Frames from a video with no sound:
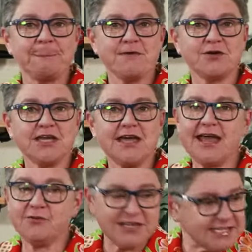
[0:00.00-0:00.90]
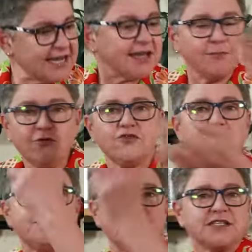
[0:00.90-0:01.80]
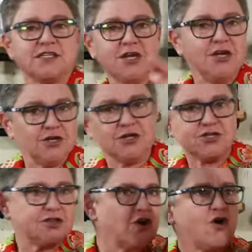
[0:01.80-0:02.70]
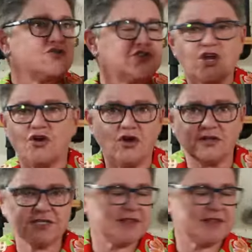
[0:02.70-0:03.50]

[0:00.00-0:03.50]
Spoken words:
Okay. And we take up all those bits, you know, so the long stolons and